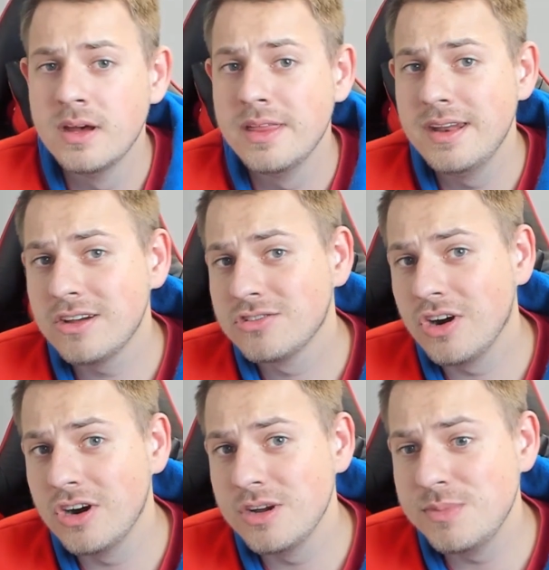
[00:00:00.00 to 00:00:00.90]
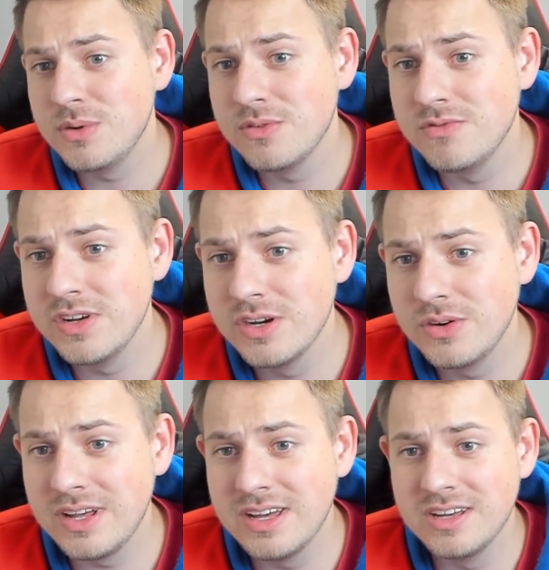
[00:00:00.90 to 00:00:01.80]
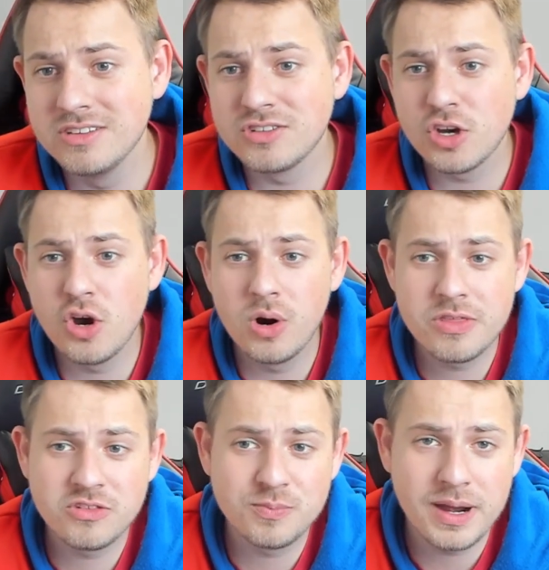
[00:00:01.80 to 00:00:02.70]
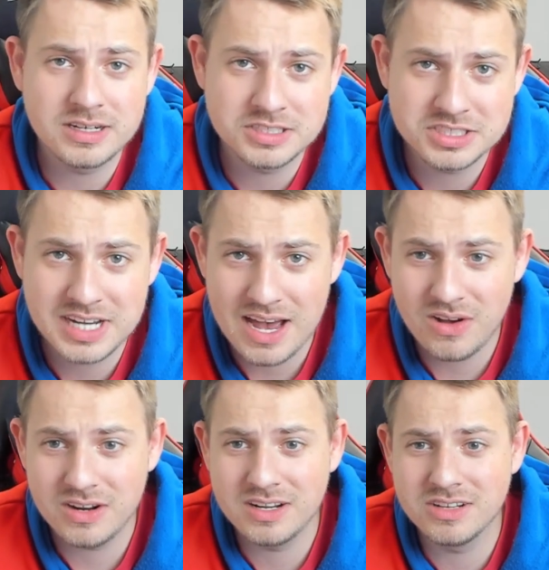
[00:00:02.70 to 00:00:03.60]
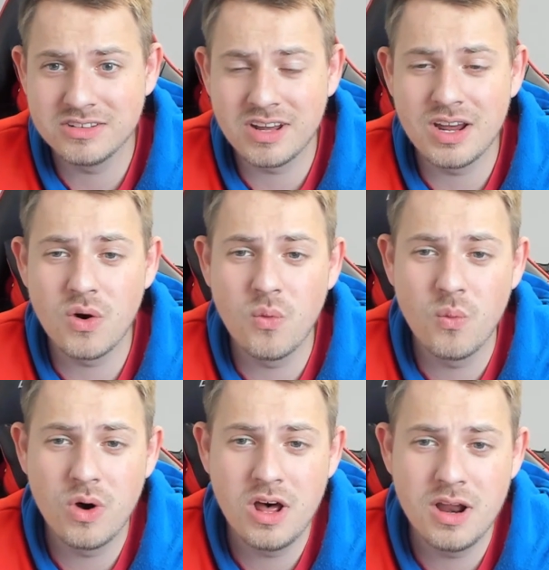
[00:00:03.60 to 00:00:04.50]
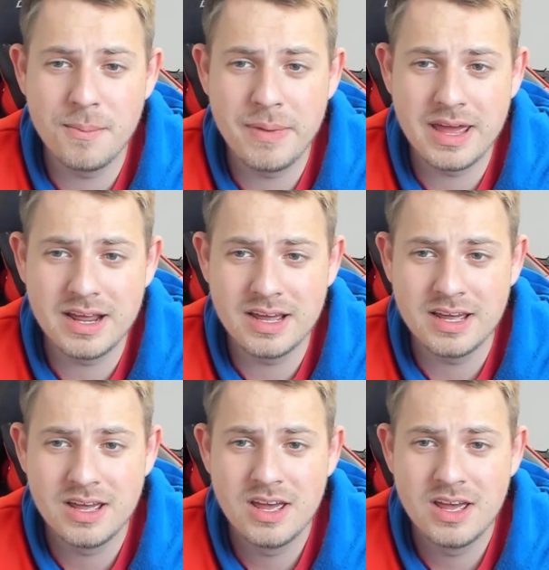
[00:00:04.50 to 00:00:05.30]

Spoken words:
The next card to be revealed is Qarth Spire Scout. It is a 1-mana